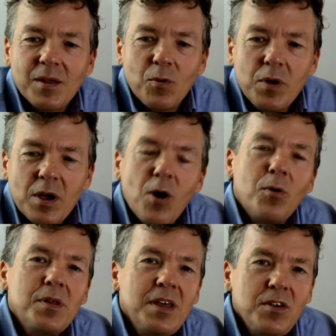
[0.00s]
we
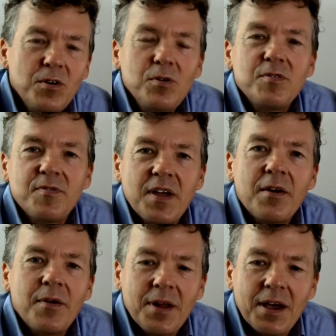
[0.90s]
only use
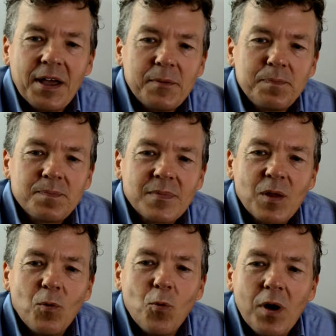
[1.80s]
Fahrenheit.
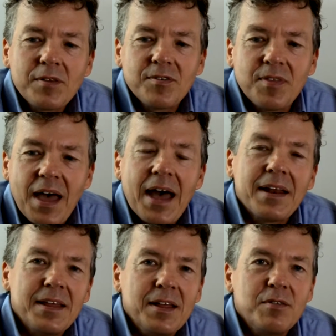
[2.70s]
What's
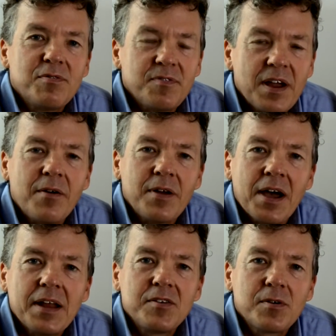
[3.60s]
that in
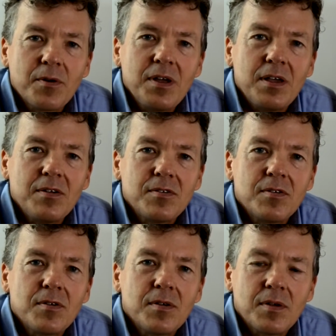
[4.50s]
Fahrenheit
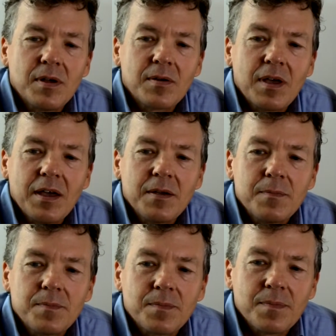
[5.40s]
degrees? Okay.
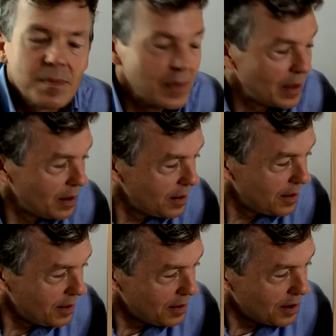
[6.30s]

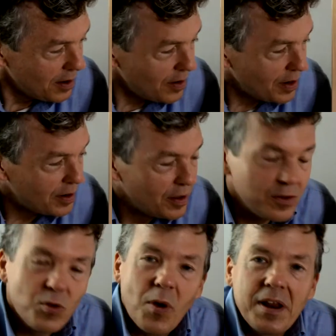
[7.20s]
All right.
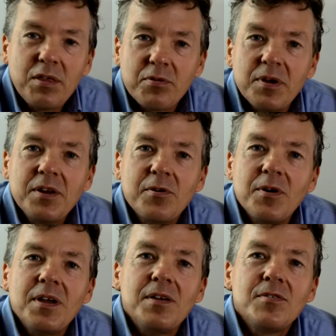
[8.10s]
23
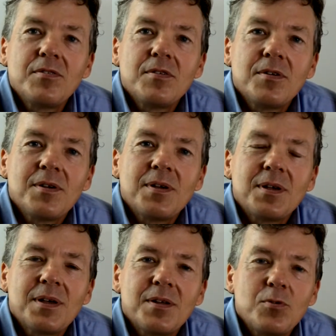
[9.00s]
degrees.
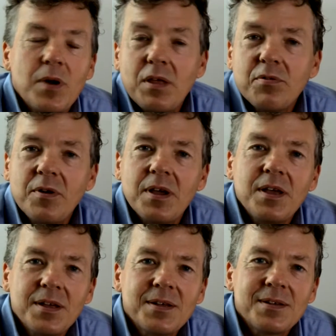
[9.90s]

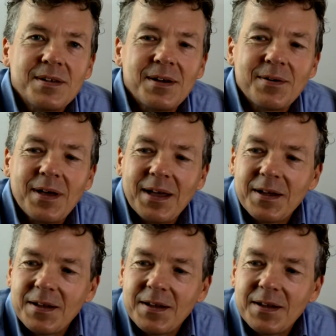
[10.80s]
23. Okay.